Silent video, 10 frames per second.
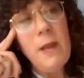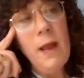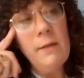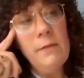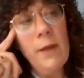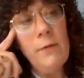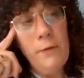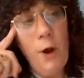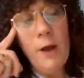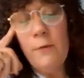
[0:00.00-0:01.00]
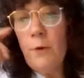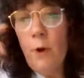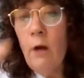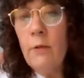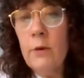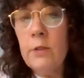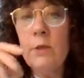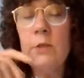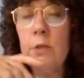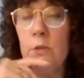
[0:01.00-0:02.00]
And they fought for all those
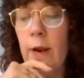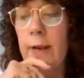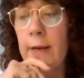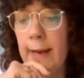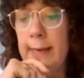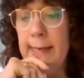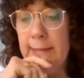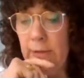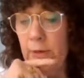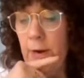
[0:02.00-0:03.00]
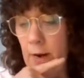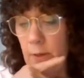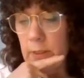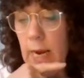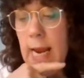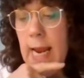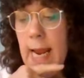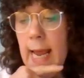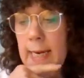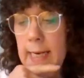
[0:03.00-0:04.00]
years to try and hang on to their house.
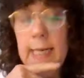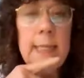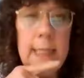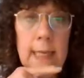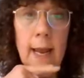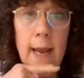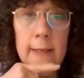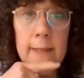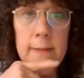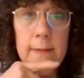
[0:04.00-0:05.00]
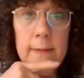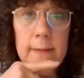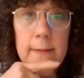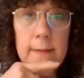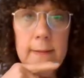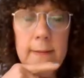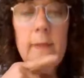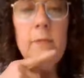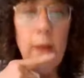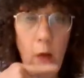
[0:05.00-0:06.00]
And in the end,
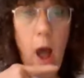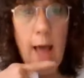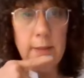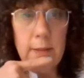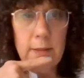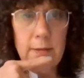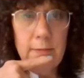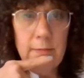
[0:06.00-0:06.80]
they lost.